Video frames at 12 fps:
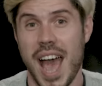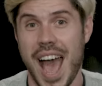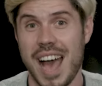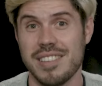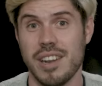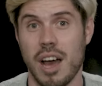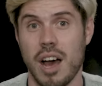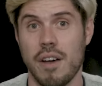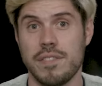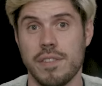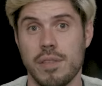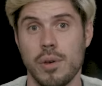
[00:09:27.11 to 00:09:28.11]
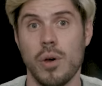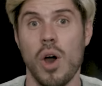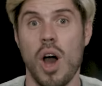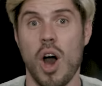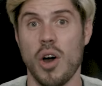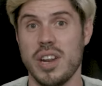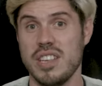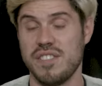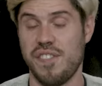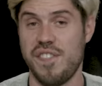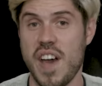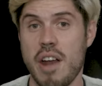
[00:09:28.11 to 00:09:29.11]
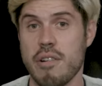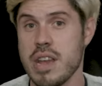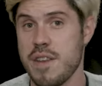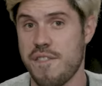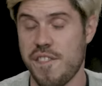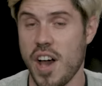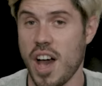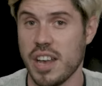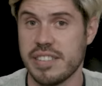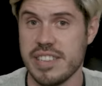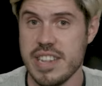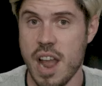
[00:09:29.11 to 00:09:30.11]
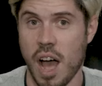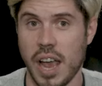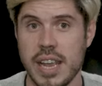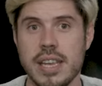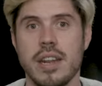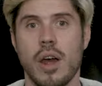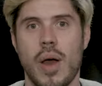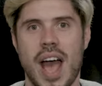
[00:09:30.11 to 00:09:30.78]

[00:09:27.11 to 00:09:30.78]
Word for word: as an afterthought on his very first night, you know,